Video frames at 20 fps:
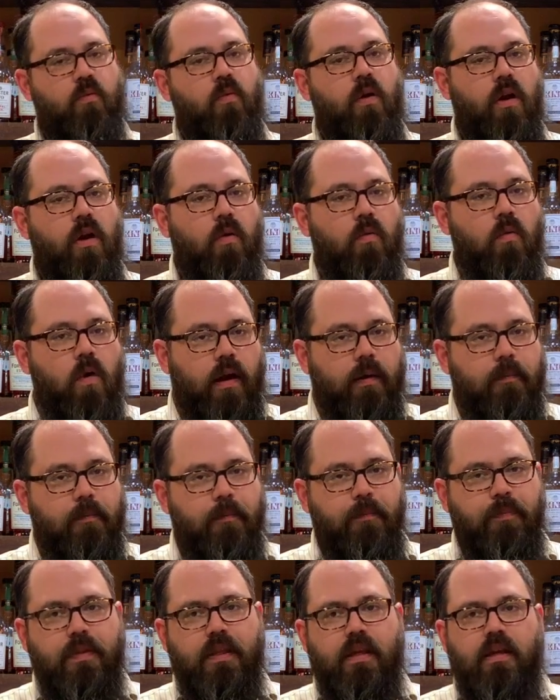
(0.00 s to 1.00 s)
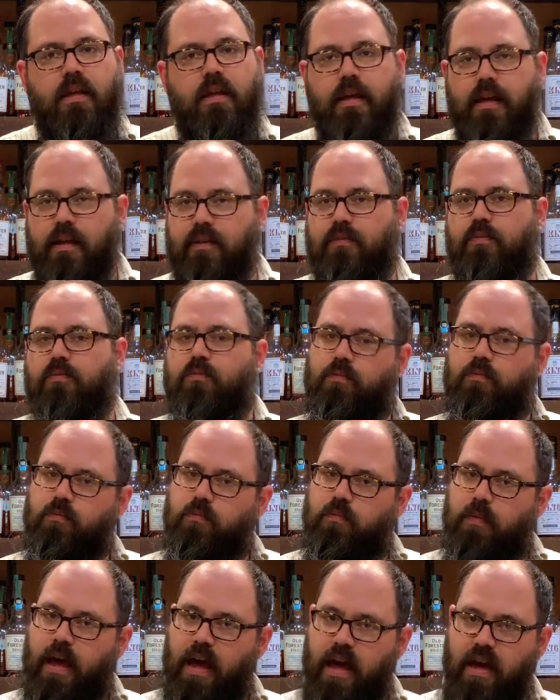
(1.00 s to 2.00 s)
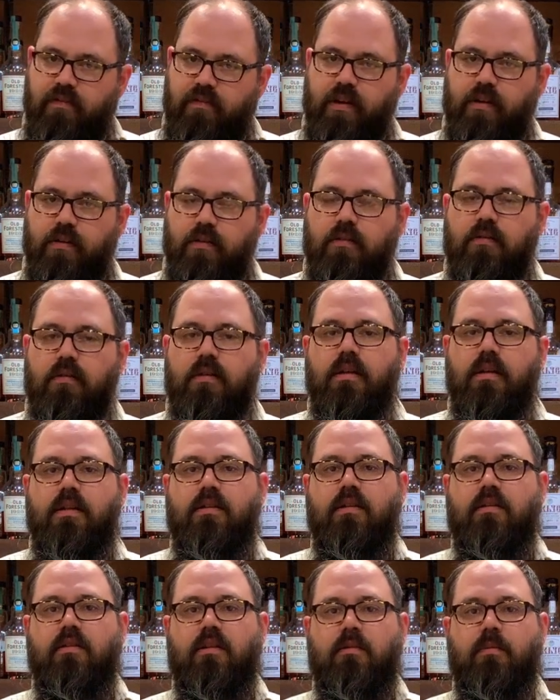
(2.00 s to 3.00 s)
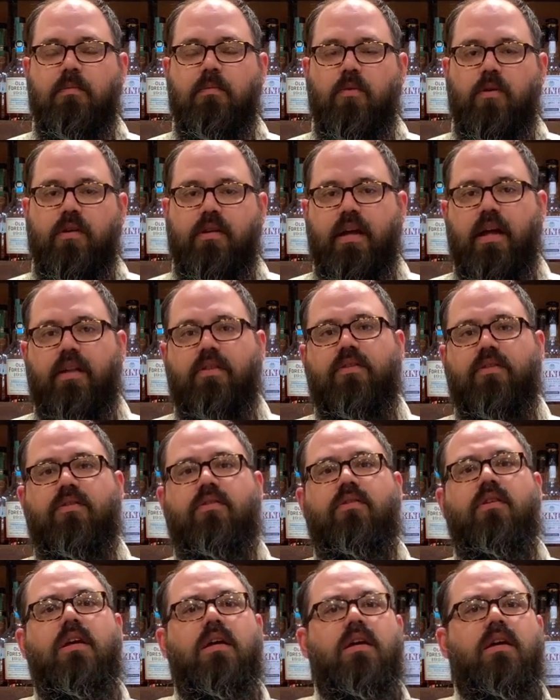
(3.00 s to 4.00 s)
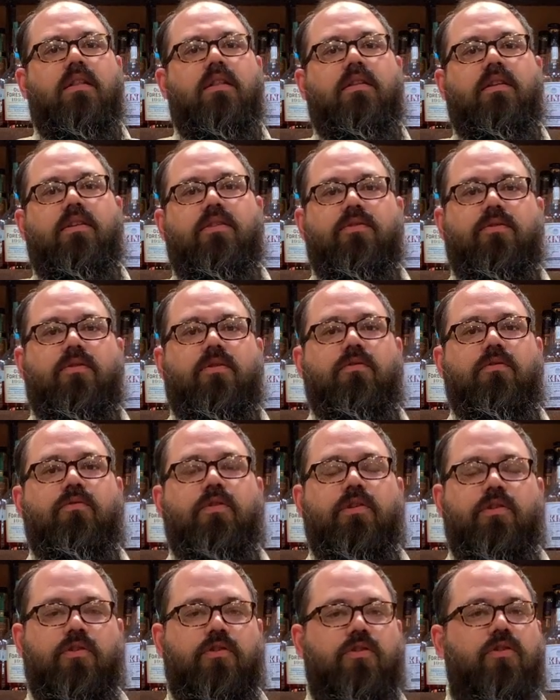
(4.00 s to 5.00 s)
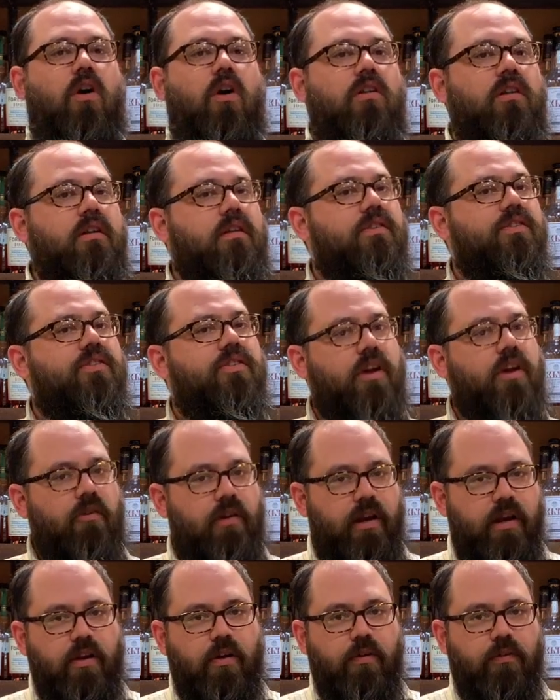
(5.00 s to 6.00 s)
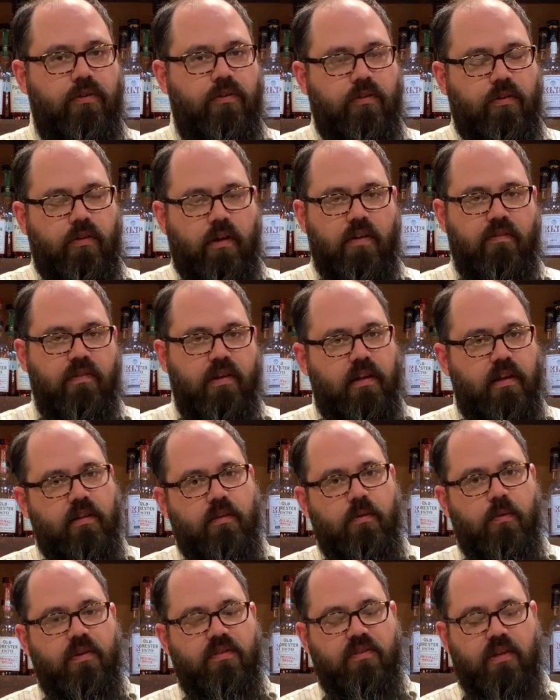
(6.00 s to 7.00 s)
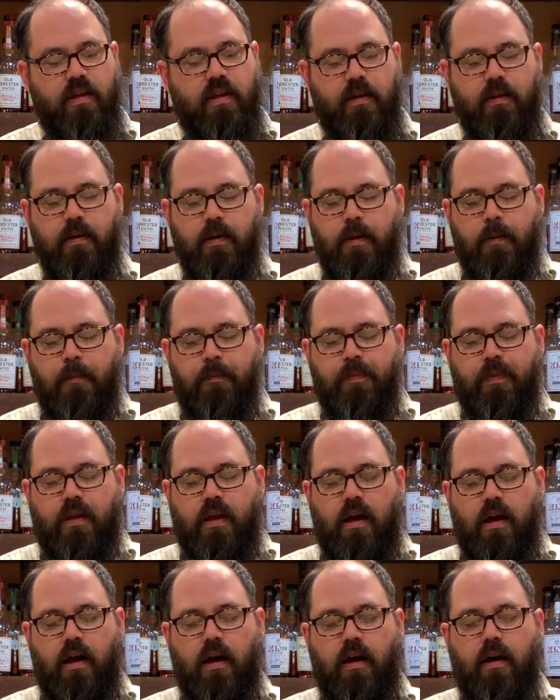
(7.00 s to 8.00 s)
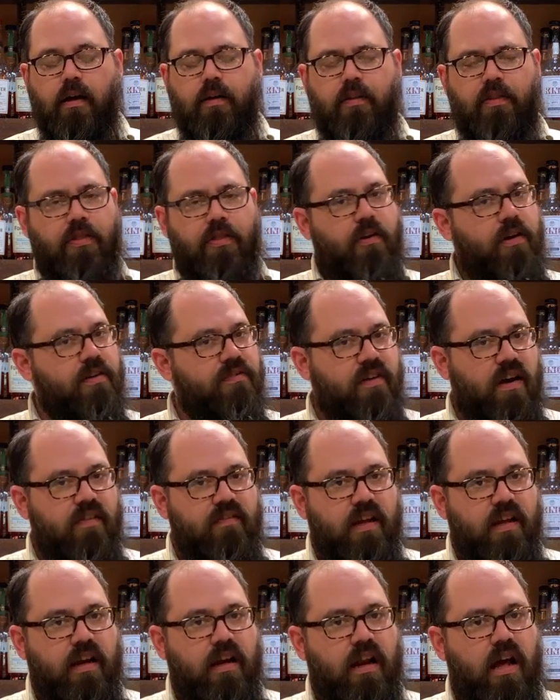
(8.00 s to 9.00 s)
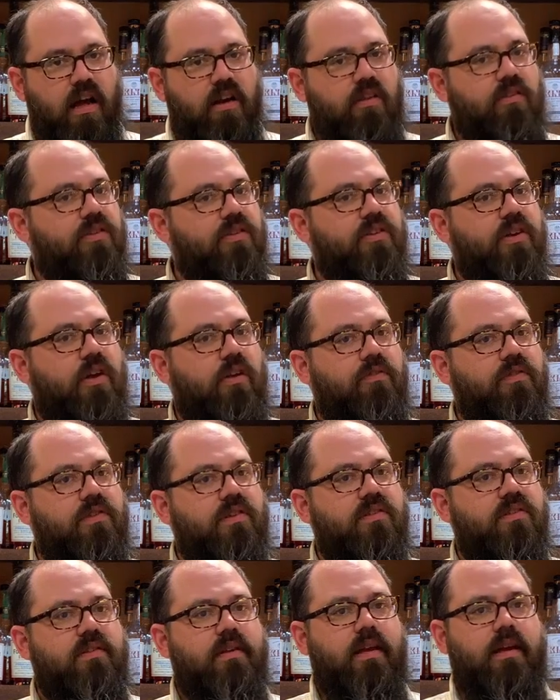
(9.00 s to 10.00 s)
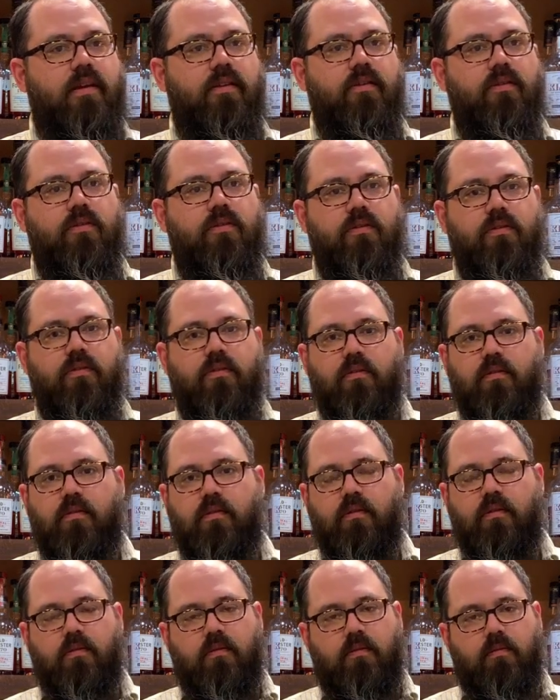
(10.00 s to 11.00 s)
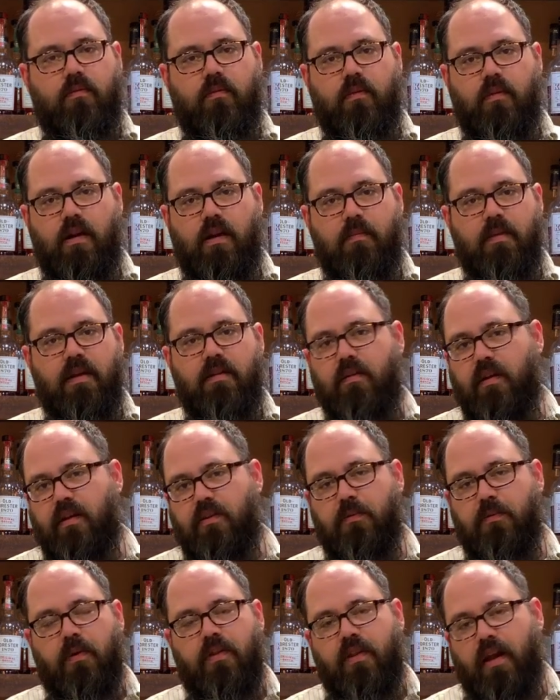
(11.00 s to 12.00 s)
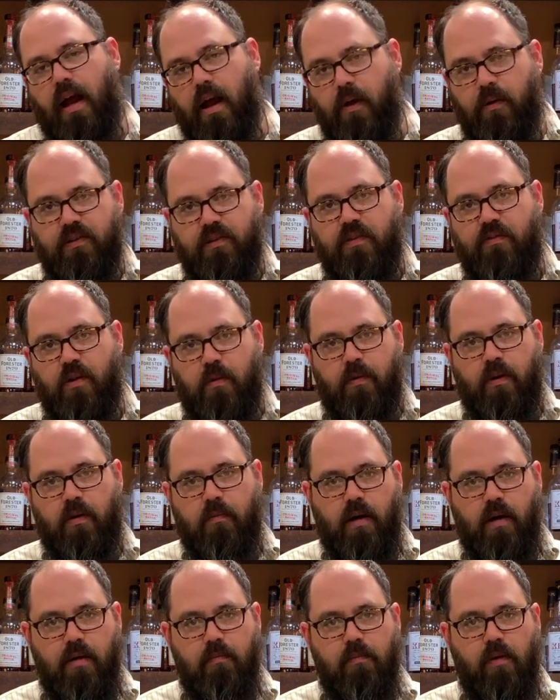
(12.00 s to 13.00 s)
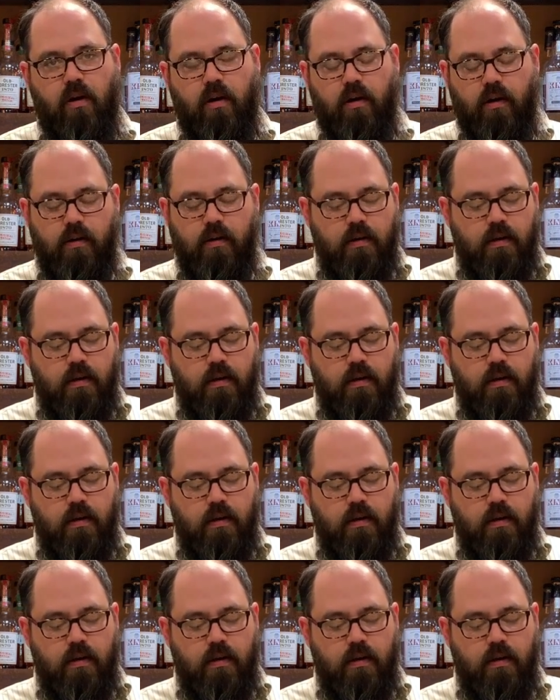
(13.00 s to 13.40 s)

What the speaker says: 101. It's heavier, it's a little bit more dense. These sort of richer chocolate and cherry notes are evident in the whiskey. $35.99 on the shelves these days. I mean, it's one that I always have open on my bar.